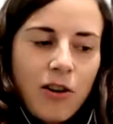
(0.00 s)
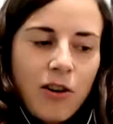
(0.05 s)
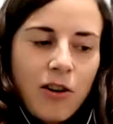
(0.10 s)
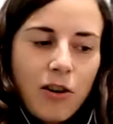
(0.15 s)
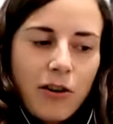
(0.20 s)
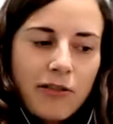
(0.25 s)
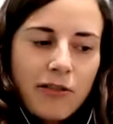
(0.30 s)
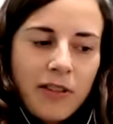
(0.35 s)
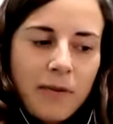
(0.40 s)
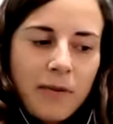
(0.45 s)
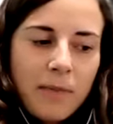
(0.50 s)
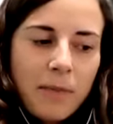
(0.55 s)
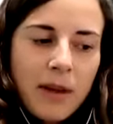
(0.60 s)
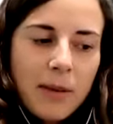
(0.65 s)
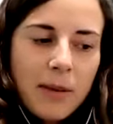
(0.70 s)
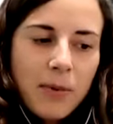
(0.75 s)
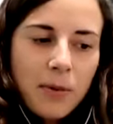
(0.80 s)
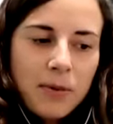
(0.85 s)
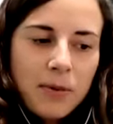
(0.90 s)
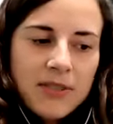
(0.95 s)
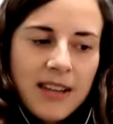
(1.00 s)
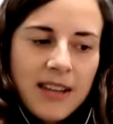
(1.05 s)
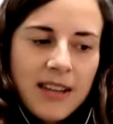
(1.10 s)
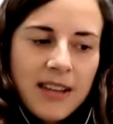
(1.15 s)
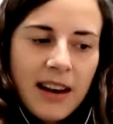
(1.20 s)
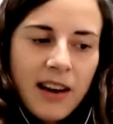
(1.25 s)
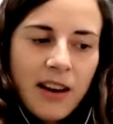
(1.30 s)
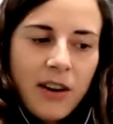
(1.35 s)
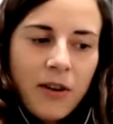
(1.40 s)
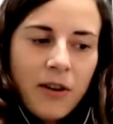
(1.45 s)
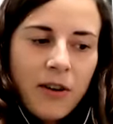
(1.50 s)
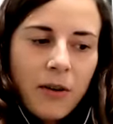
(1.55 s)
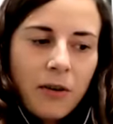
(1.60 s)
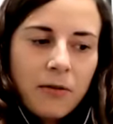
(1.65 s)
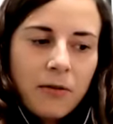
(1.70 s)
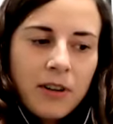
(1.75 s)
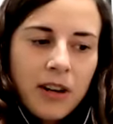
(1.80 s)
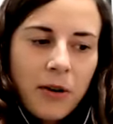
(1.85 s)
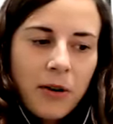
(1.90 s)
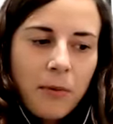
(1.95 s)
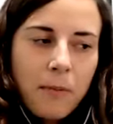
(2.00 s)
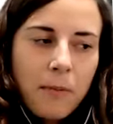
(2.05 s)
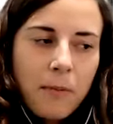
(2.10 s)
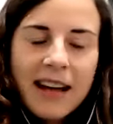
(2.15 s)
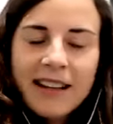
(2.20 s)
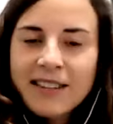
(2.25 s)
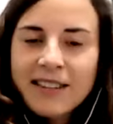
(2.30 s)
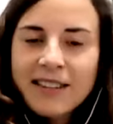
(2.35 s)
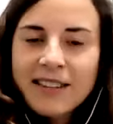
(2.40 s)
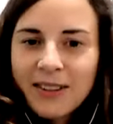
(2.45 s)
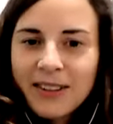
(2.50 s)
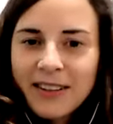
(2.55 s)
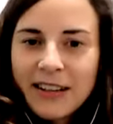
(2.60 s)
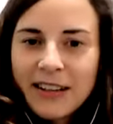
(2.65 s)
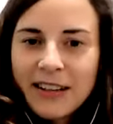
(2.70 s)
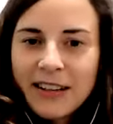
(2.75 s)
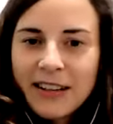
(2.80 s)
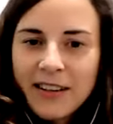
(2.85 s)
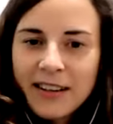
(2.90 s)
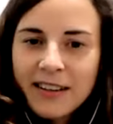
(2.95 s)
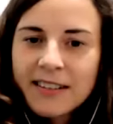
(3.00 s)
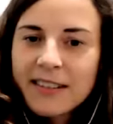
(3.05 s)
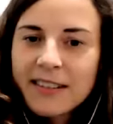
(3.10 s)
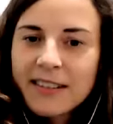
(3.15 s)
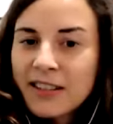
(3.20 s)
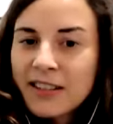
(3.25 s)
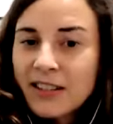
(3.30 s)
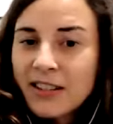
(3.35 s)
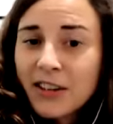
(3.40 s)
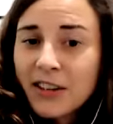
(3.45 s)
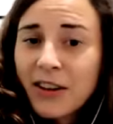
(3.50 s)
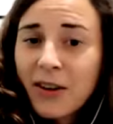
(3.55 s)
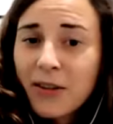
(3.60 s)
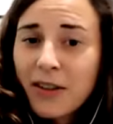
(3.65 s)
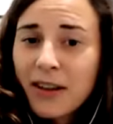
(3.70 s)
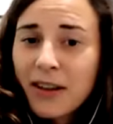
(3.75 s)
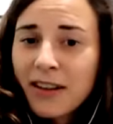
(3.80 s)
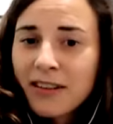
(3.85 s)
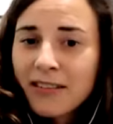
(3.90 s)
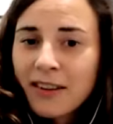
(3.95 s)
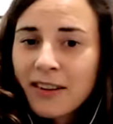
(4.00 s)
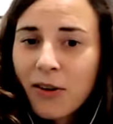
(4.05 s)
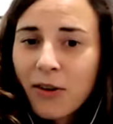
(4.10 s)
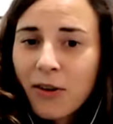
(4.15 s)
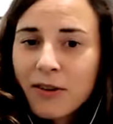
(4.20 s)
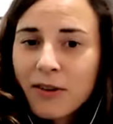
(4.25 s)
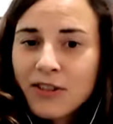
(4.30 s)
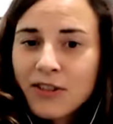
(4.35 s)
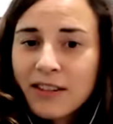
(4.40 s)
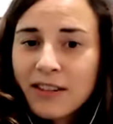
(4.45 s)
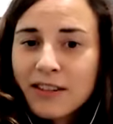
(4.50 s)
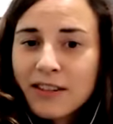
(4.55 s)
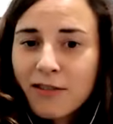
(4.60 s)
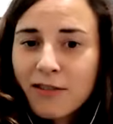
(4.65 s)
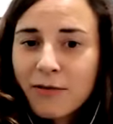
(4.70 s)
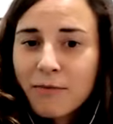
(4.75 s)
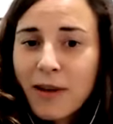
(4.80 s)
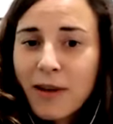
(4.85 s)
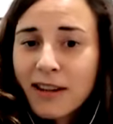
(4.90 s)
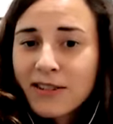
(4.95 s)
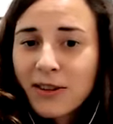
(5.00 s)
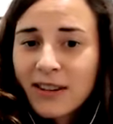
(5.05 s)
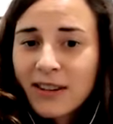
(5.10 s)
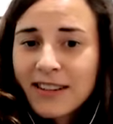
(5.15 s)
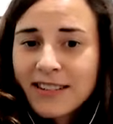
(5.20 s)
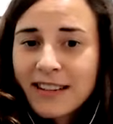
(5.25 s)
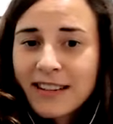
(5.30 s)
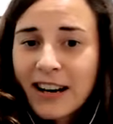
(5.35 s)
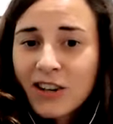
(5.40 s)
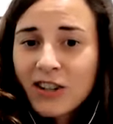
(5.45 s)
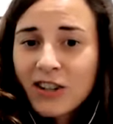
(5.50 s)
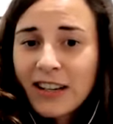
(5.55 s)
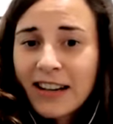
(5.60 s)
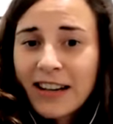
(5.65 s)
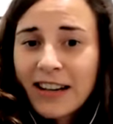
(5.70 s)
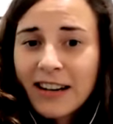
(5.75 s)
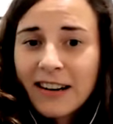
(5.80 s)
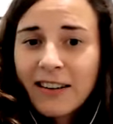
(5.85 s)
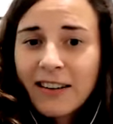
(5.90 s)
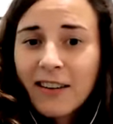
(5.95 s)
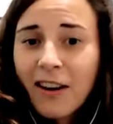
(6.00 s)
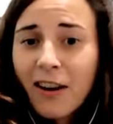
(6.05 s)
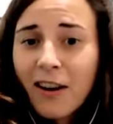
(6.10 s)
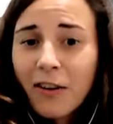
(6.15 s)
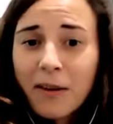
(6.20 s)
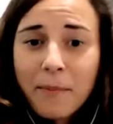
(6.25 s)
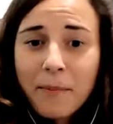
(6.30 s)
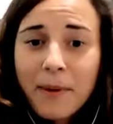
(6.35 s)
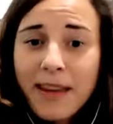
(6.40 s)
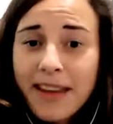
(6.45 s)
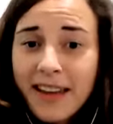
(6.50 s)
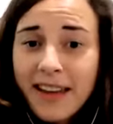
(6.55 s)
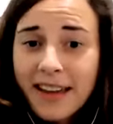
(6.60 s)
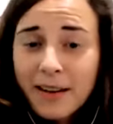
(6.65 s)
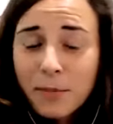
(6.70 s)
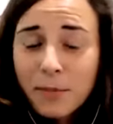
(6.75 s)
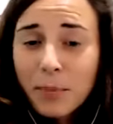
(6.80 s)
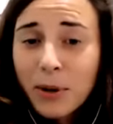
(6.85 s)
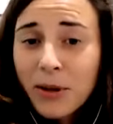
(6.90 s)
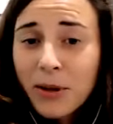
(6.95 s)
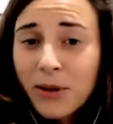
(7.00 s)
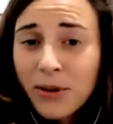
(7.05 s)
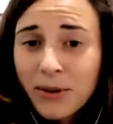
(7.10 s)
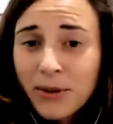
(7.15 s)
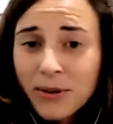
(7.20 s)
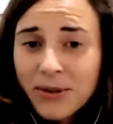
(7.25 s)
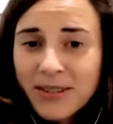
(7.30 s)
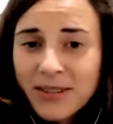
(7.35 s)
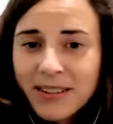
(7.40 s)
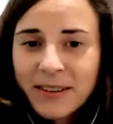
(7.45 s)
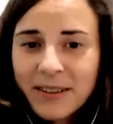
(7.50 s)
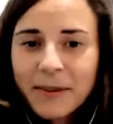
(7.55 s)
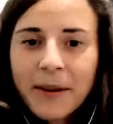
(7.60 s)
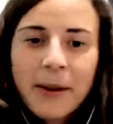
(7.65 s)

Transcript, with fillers: often people will say like oh you know metal and he'll say oh did you know that the origins of metal is actually in r&b and blues and